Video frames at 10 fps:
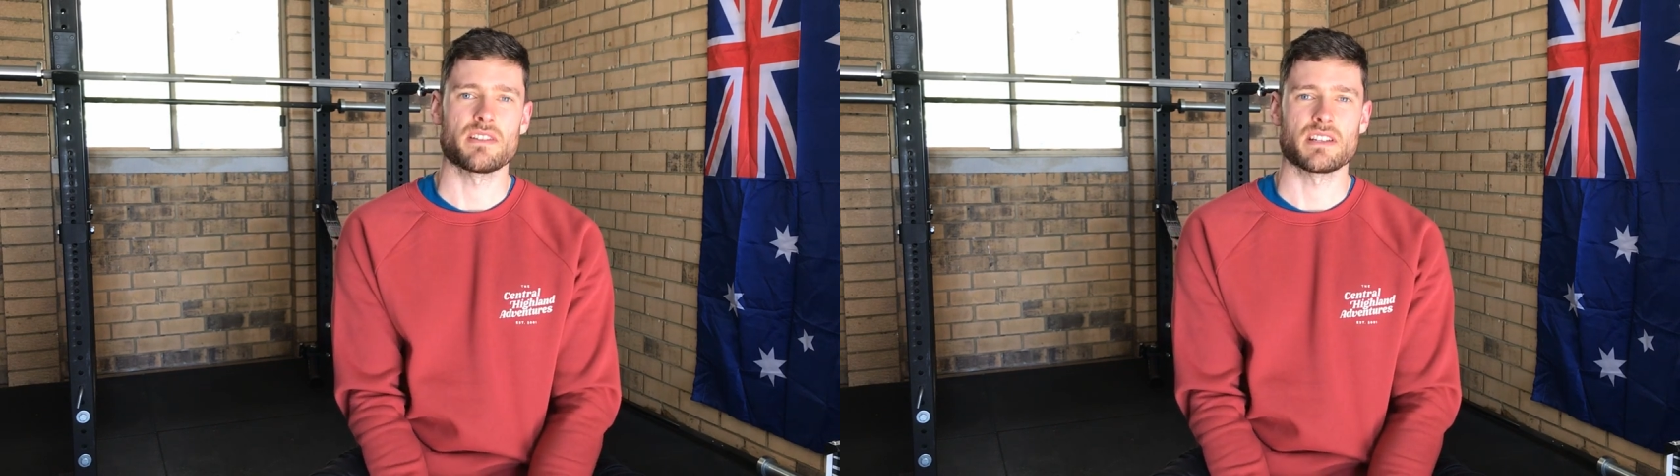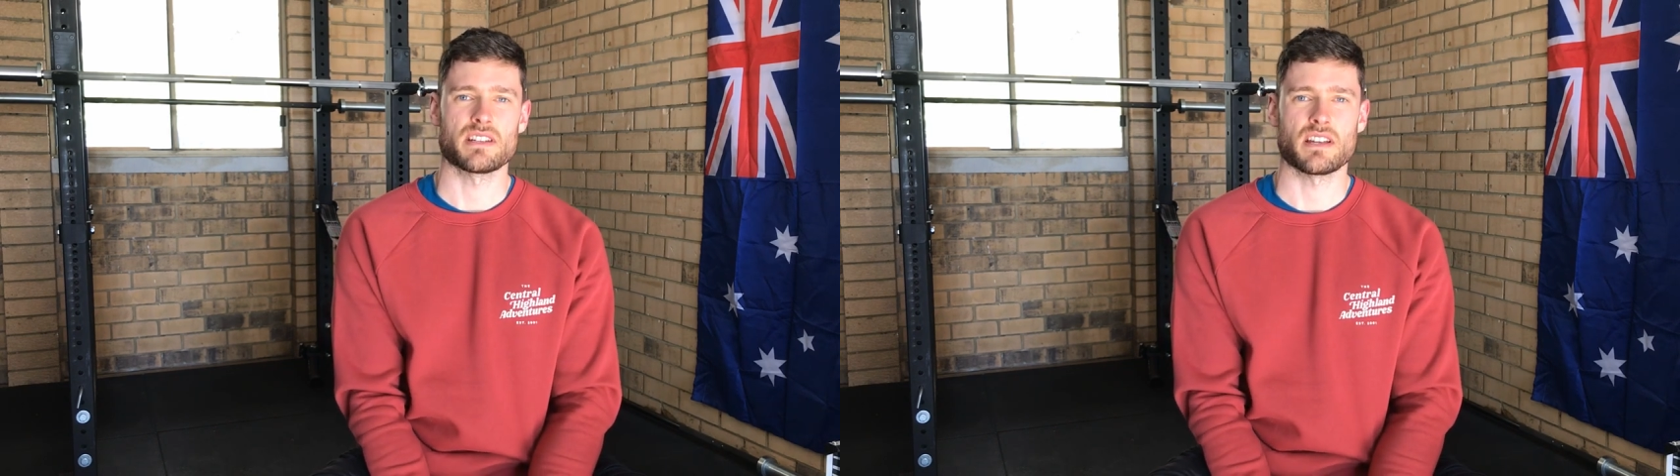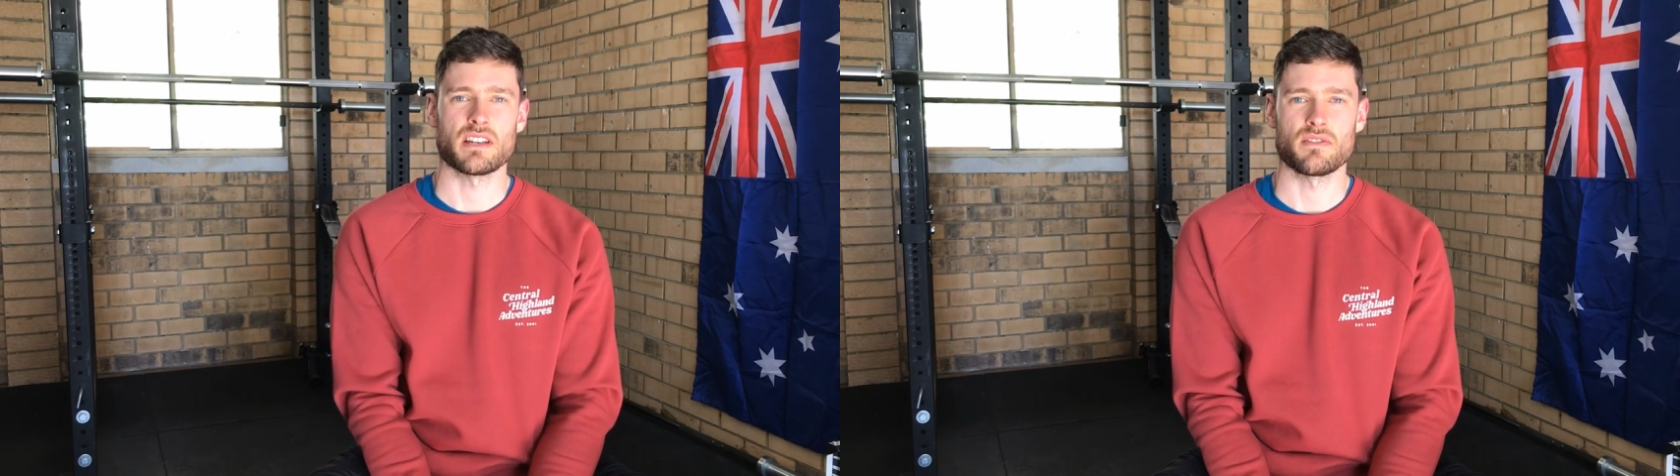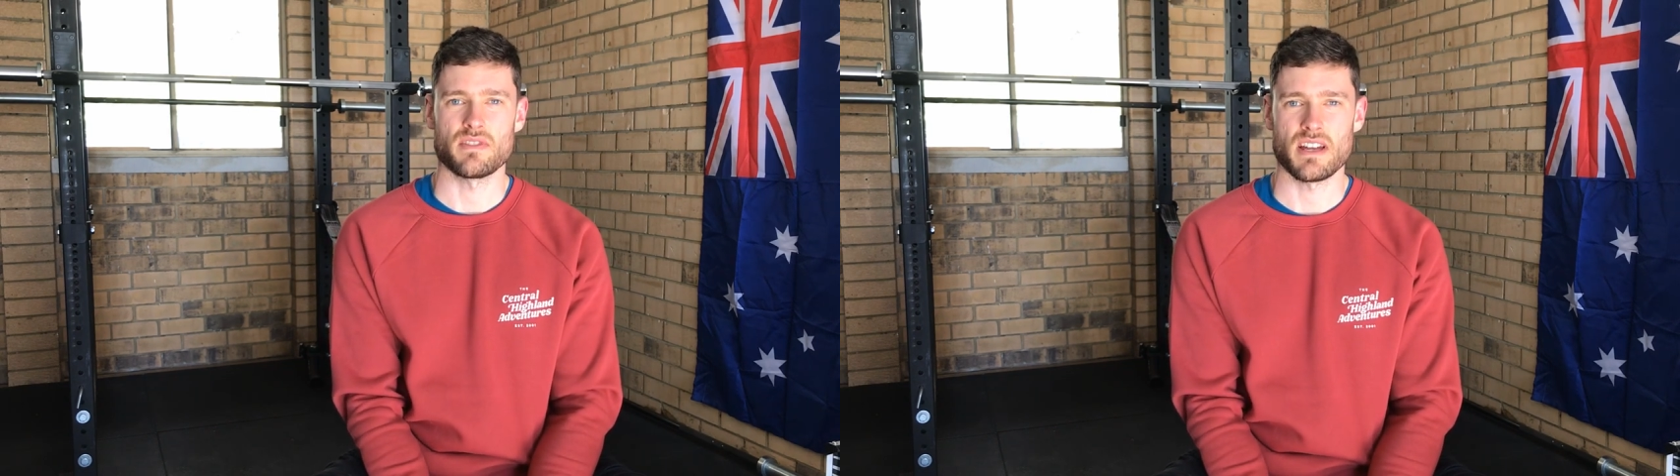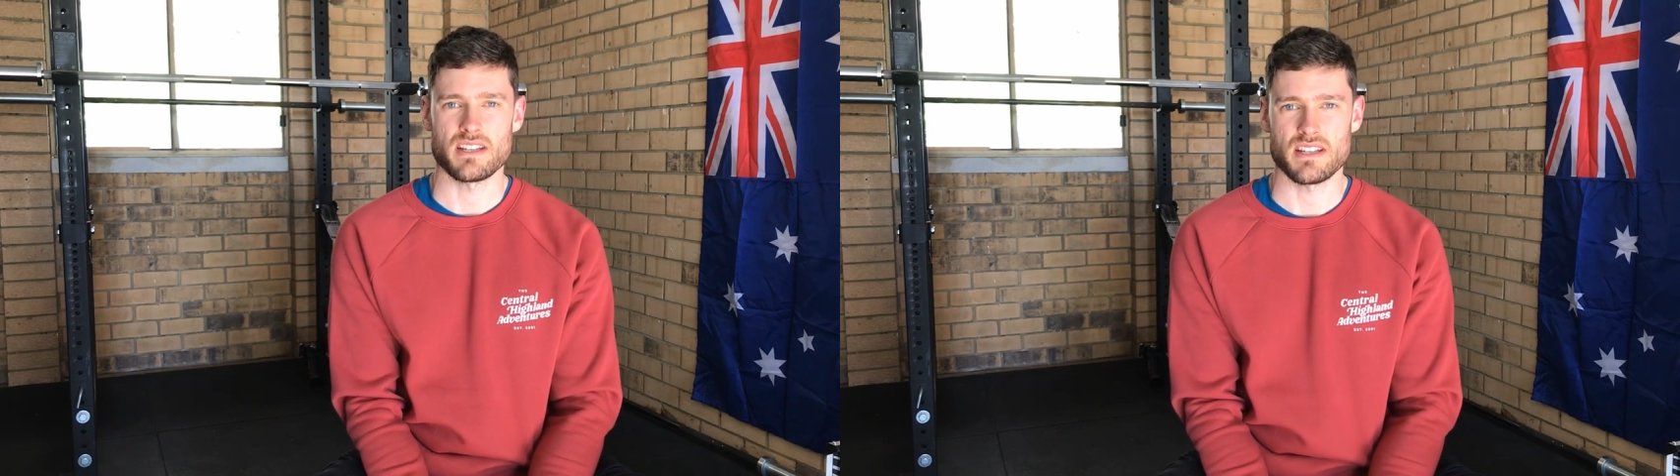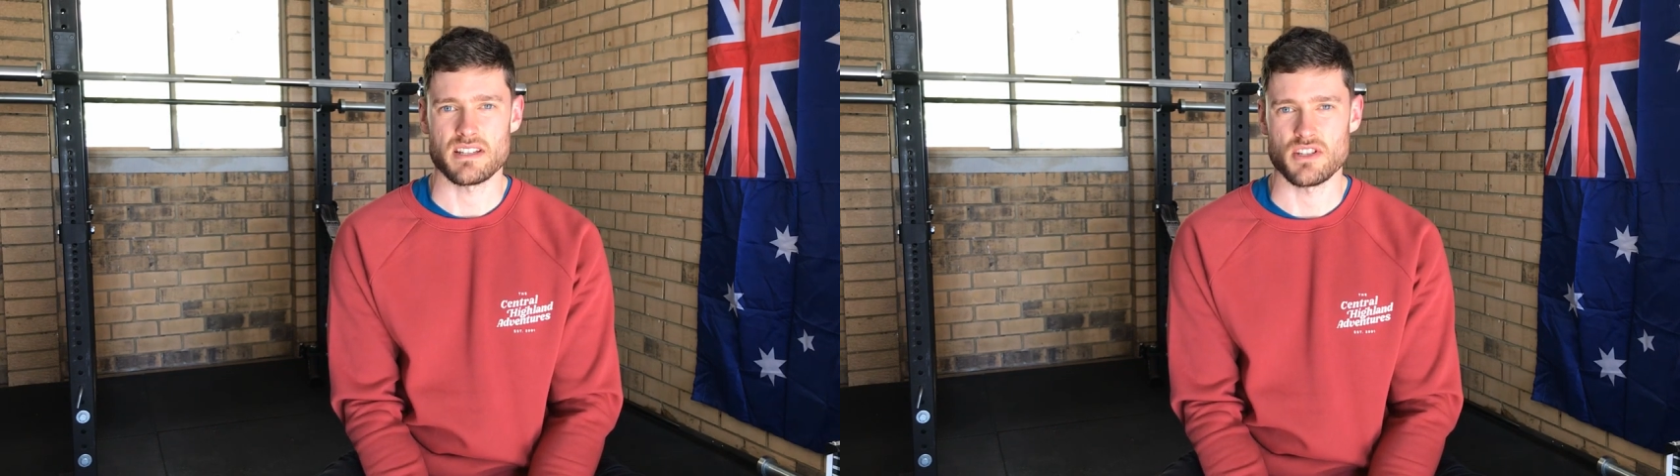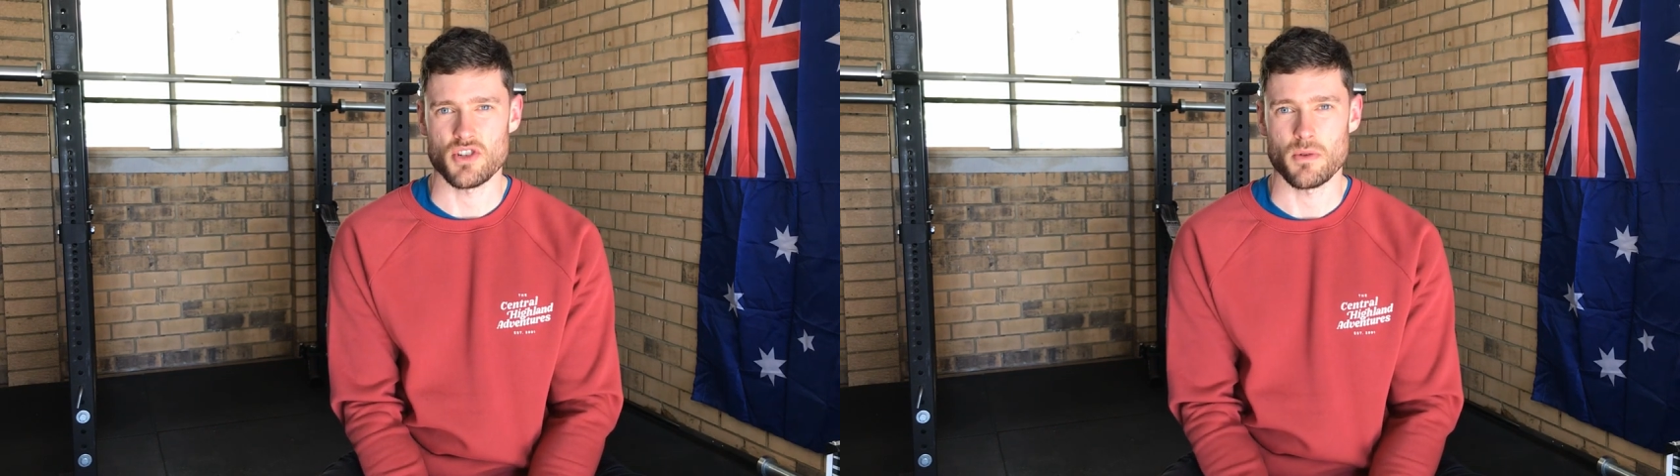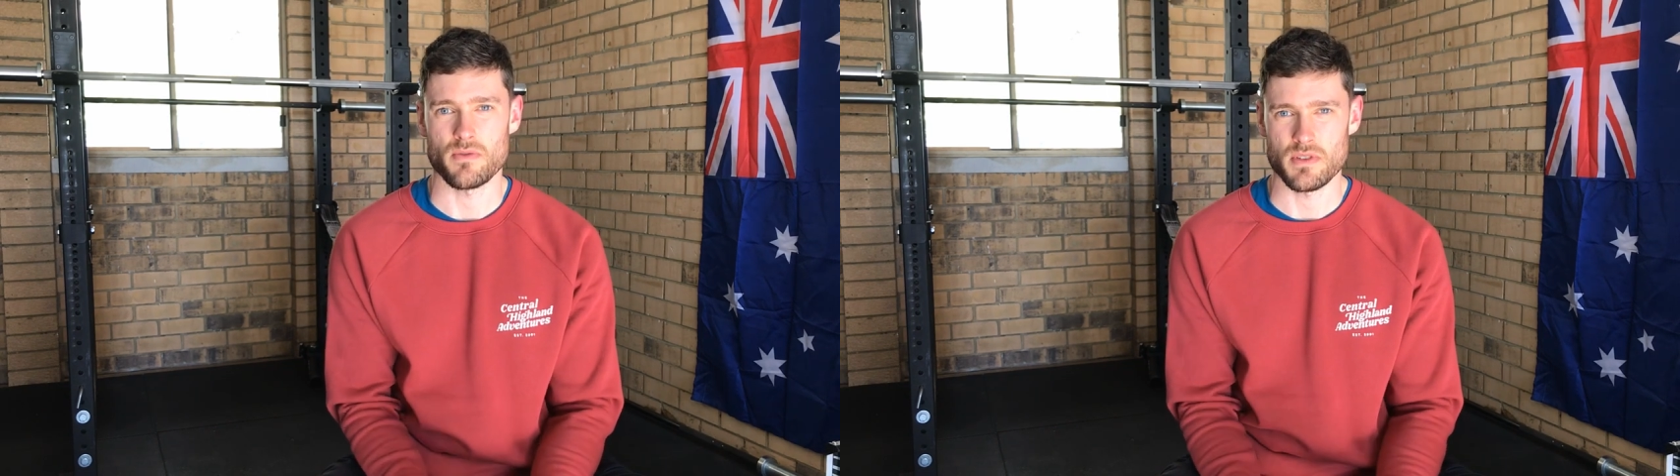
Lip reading: It does a fantastic job.